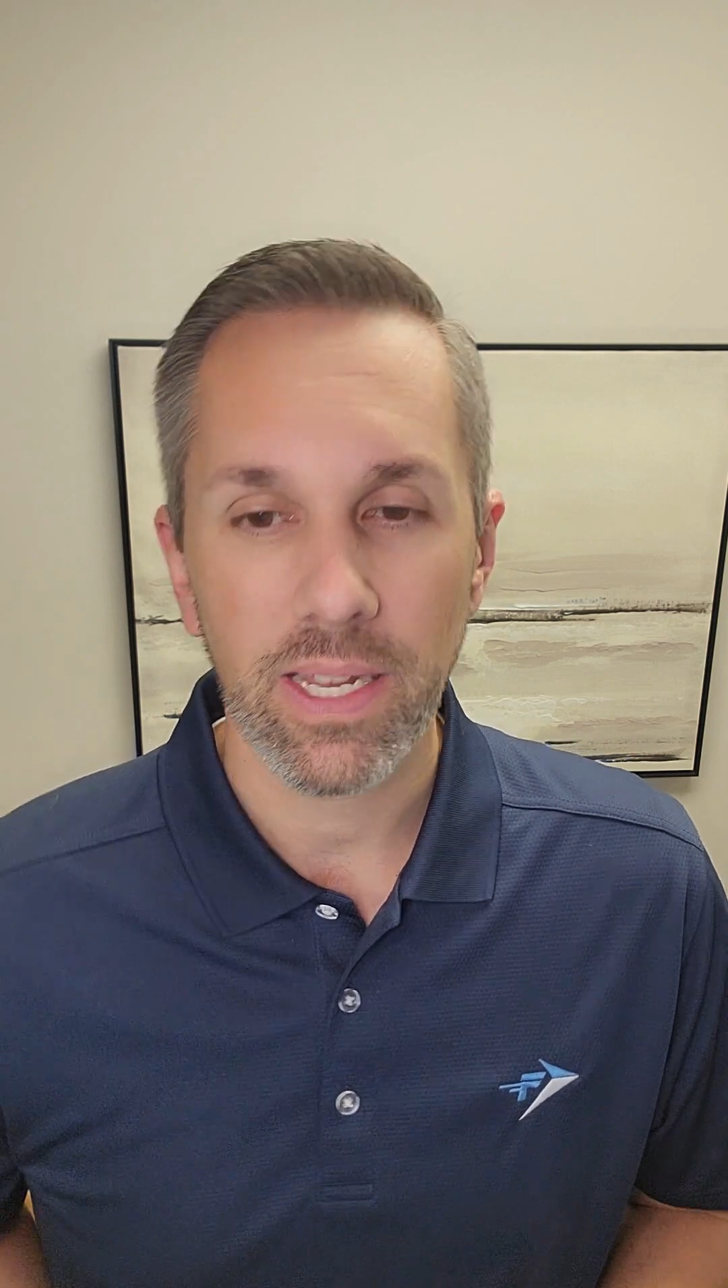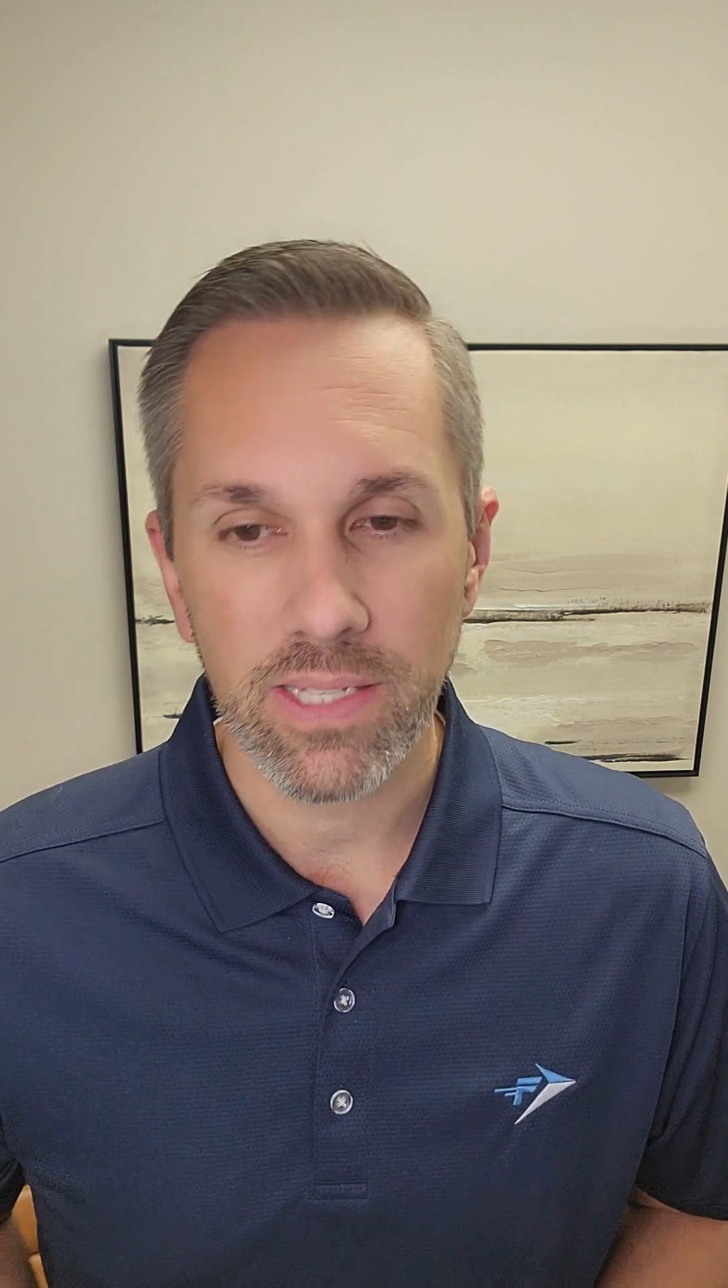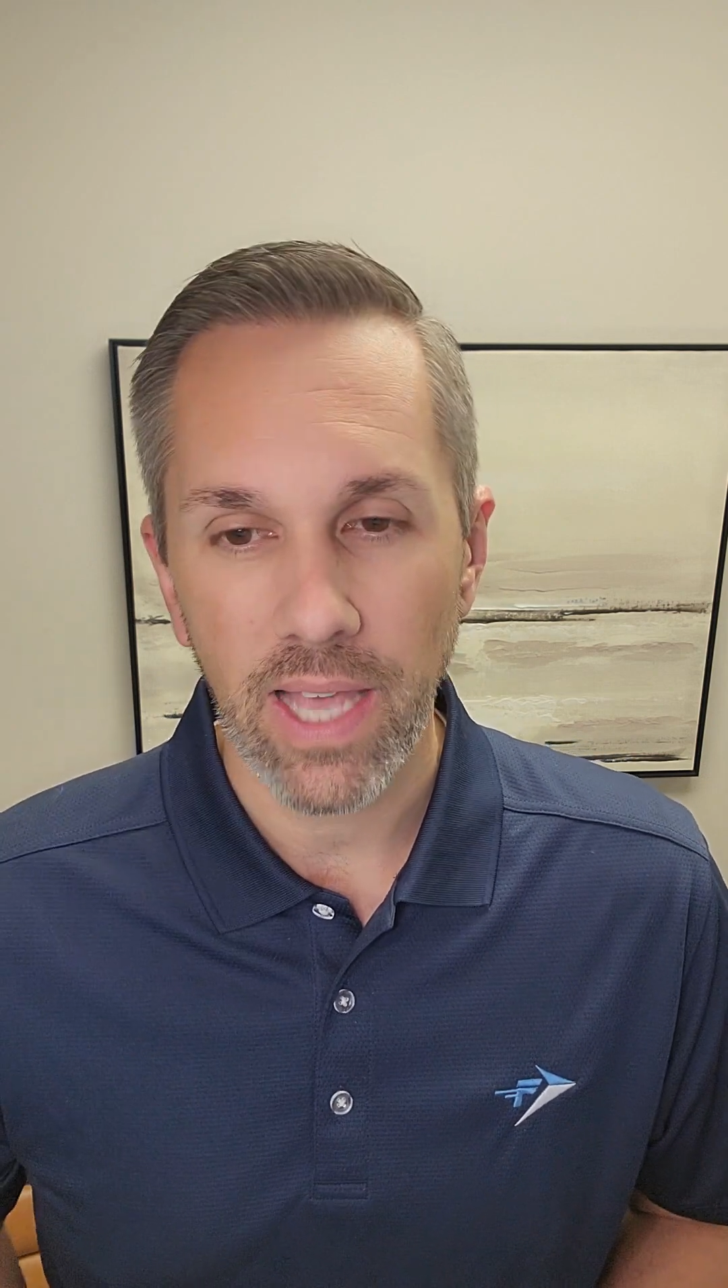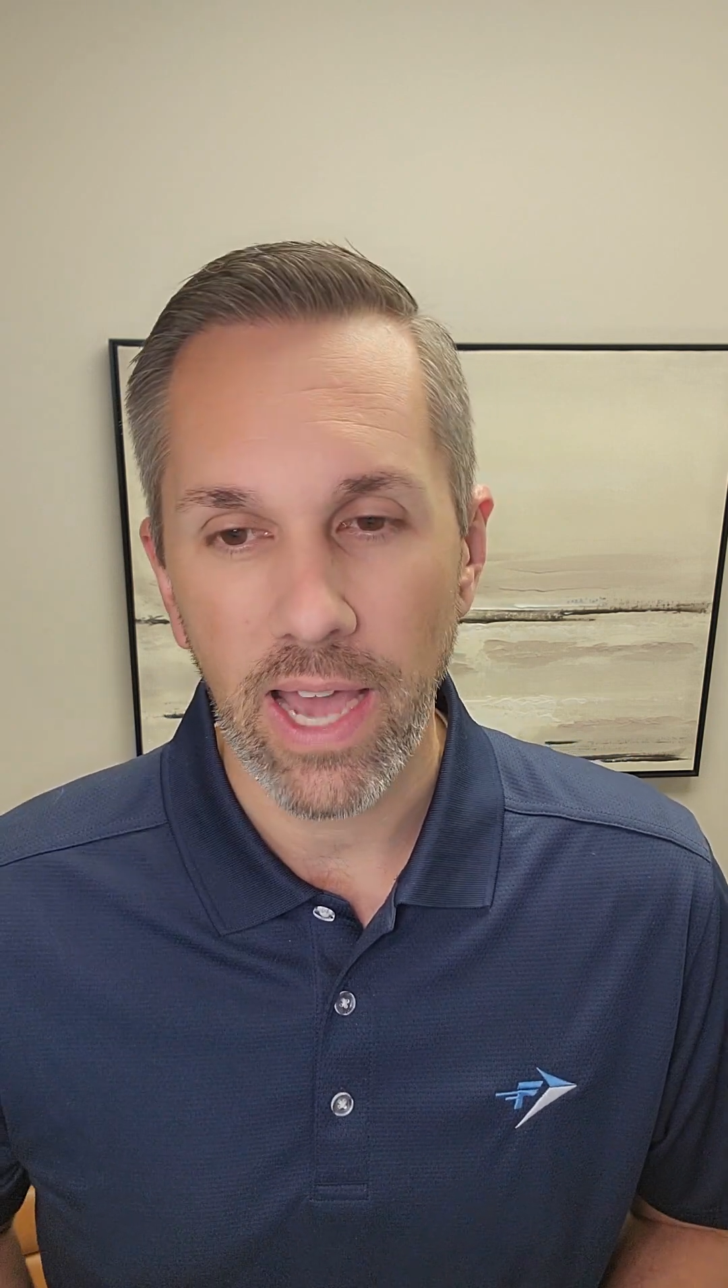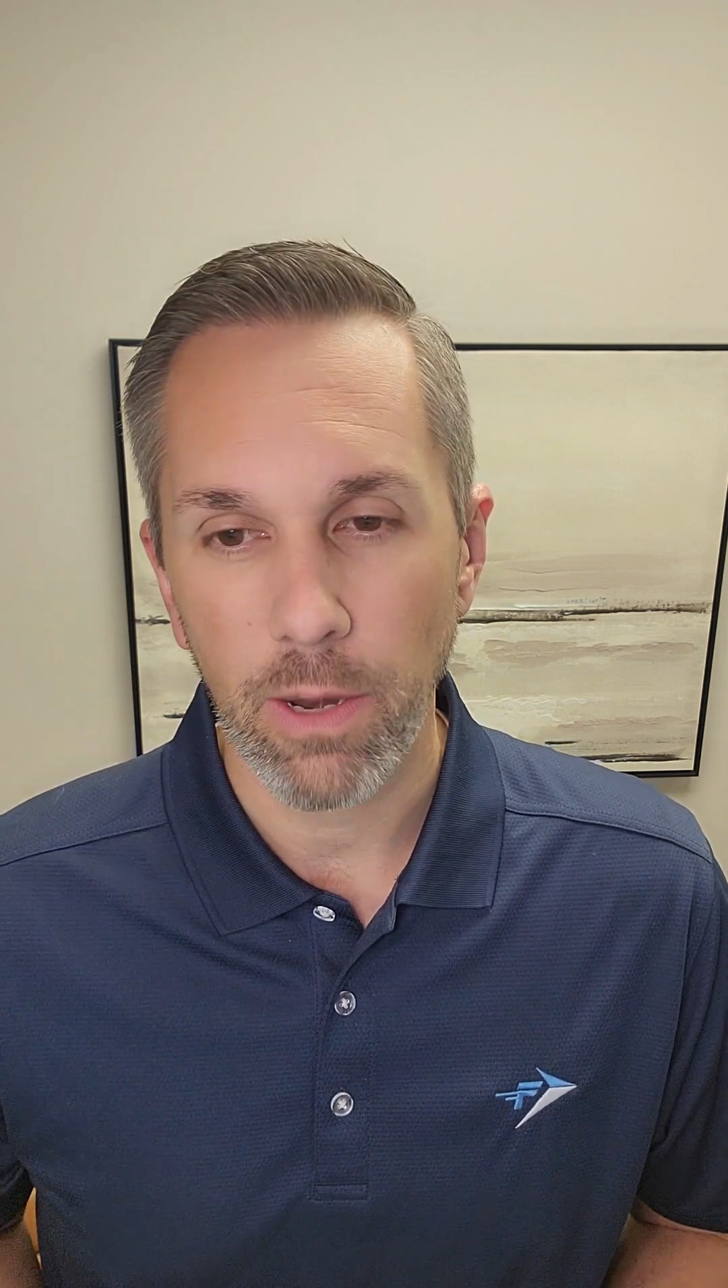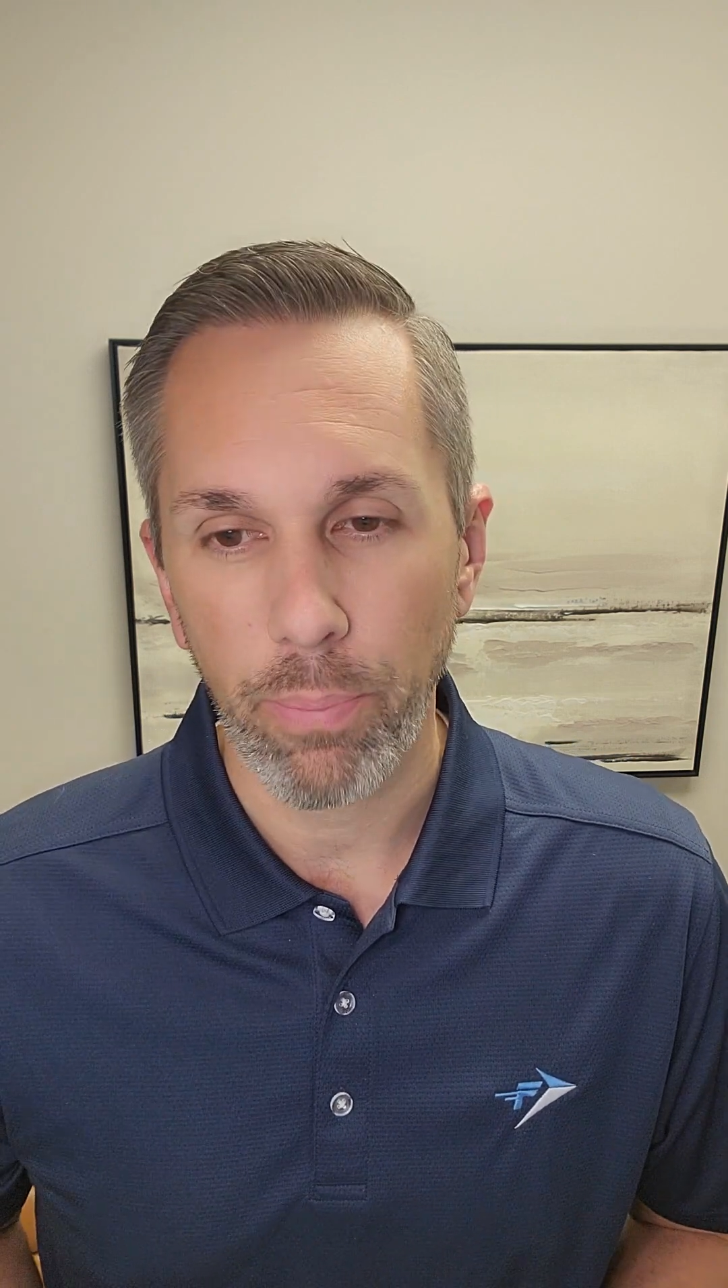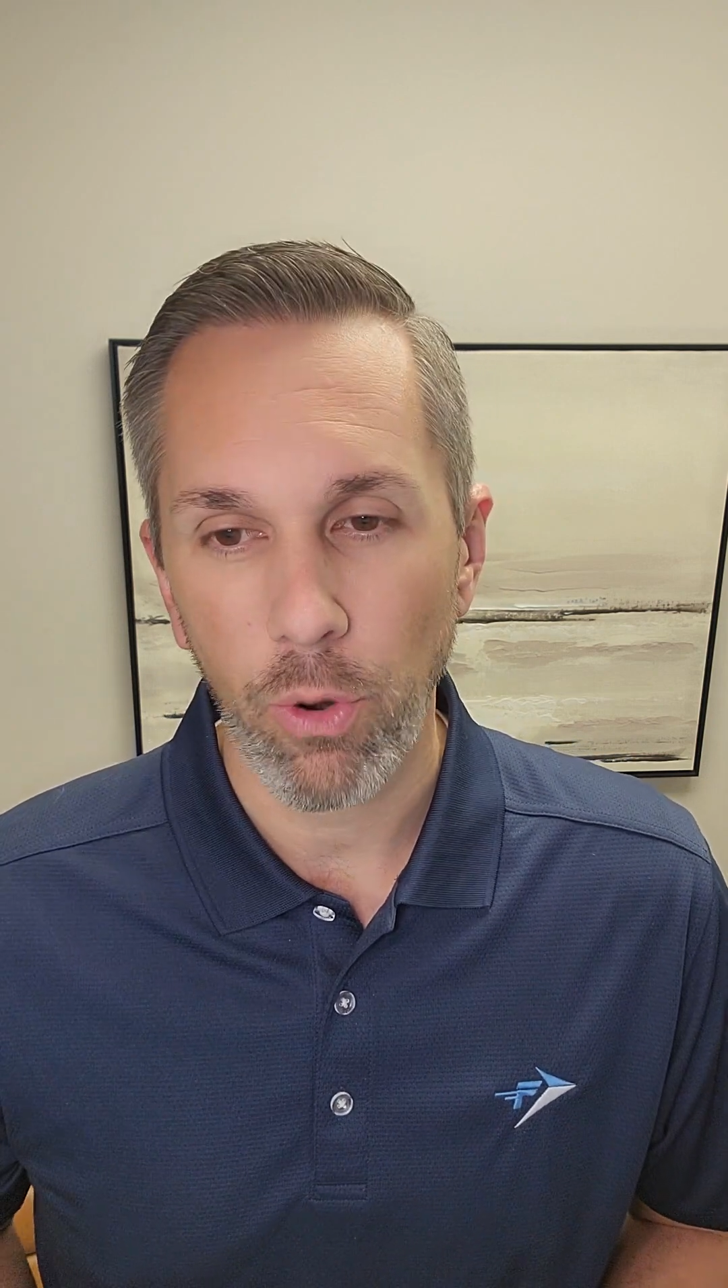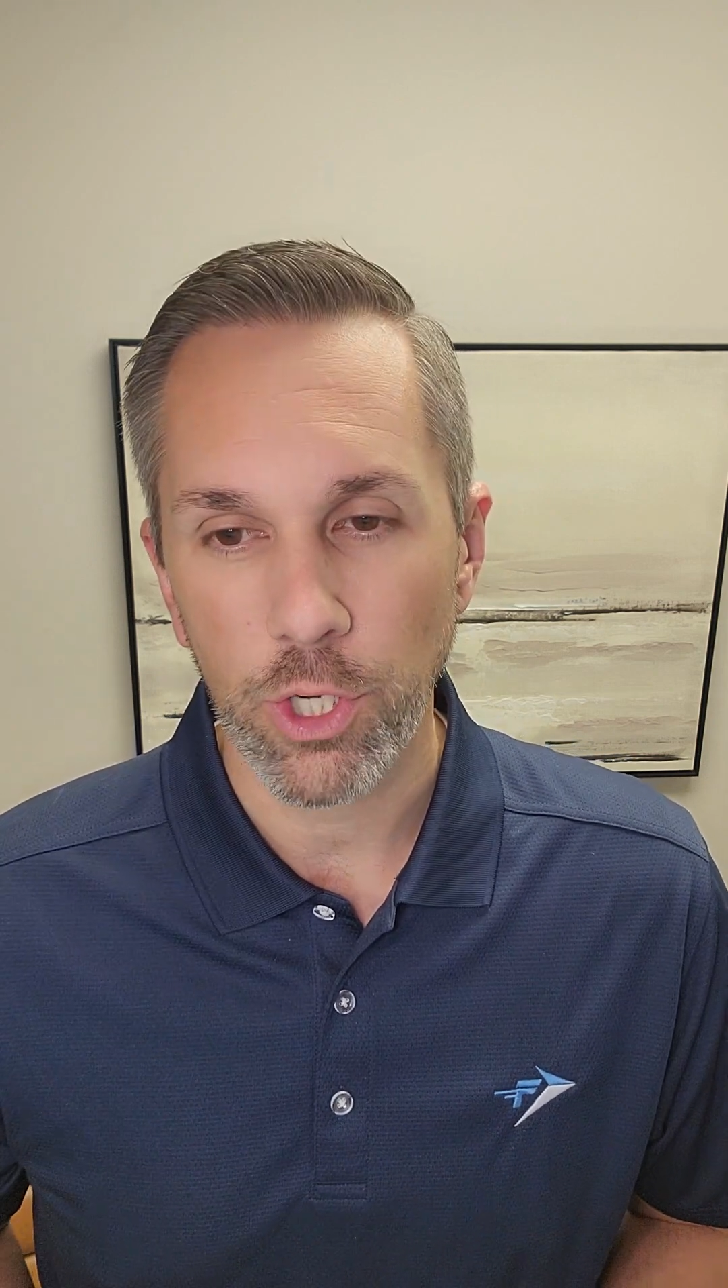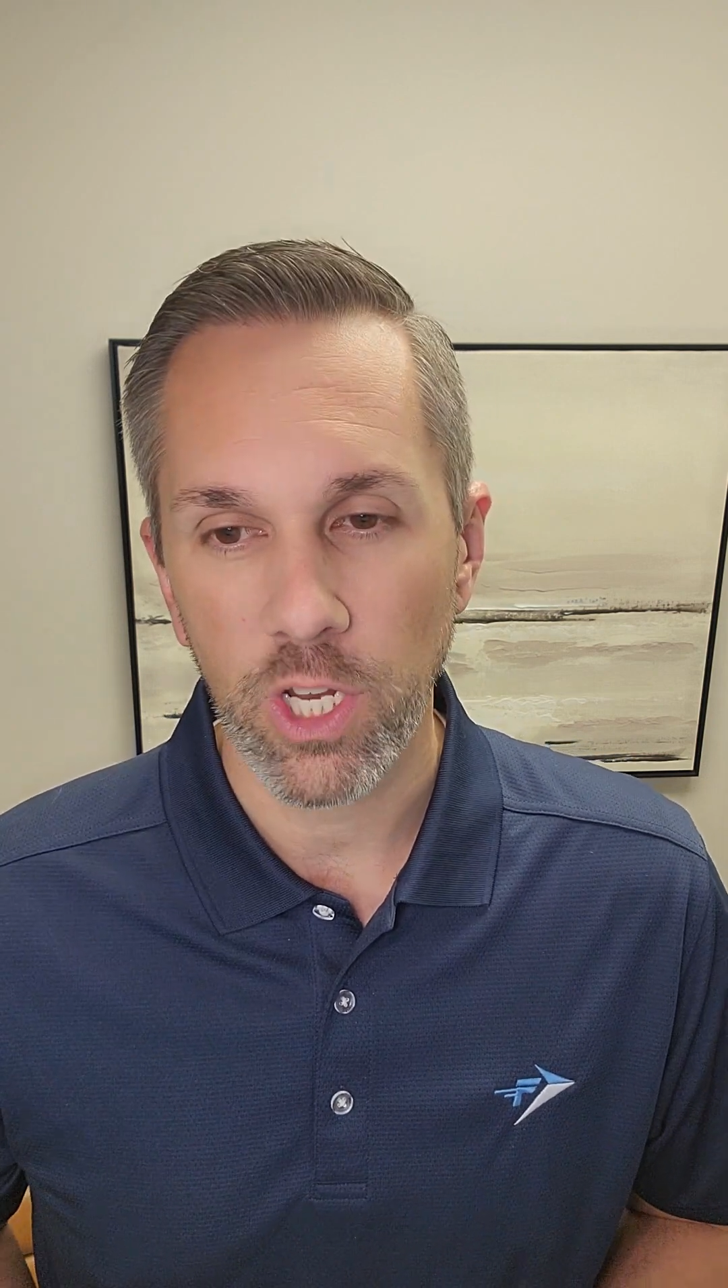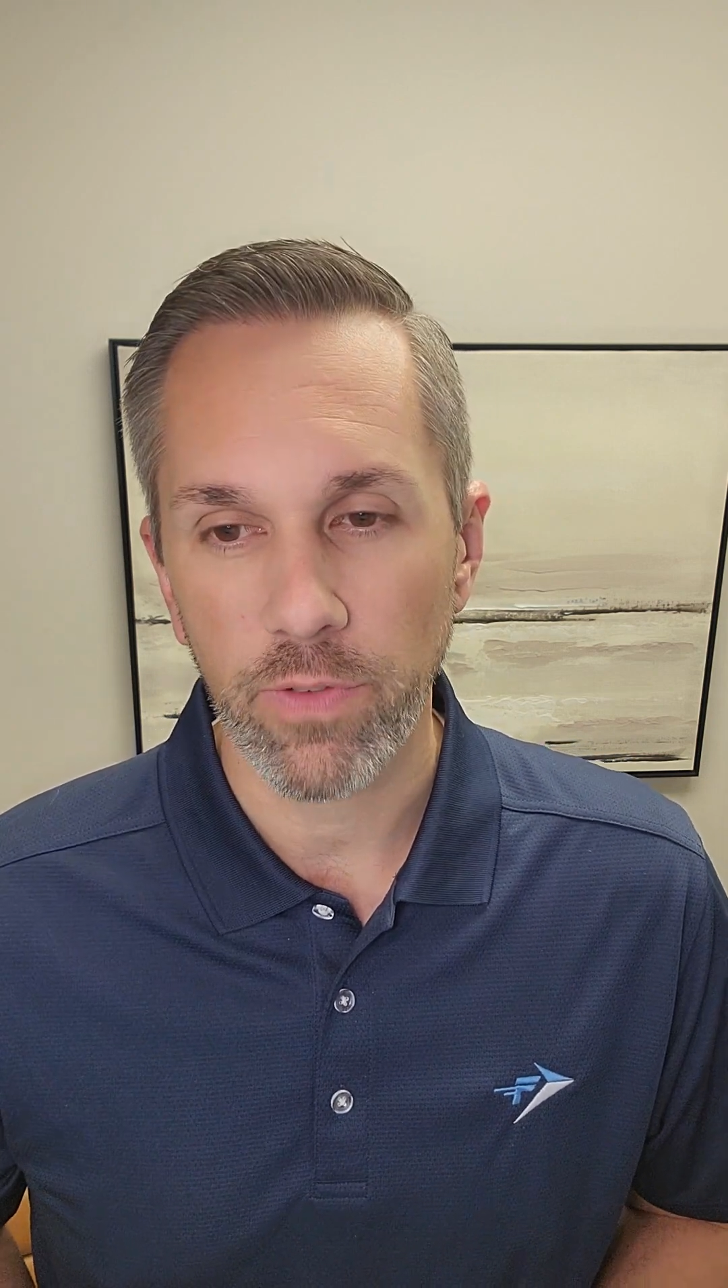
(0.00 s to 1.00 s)
aside a
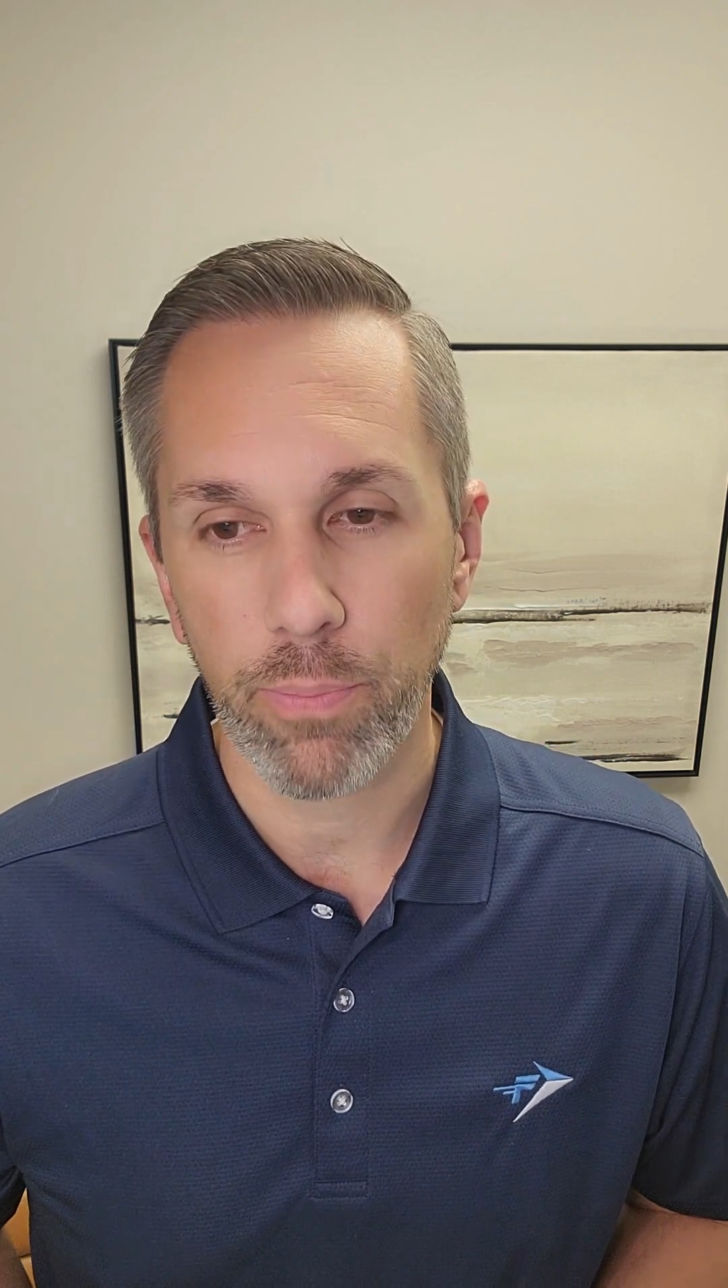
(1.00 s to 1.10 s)
portion of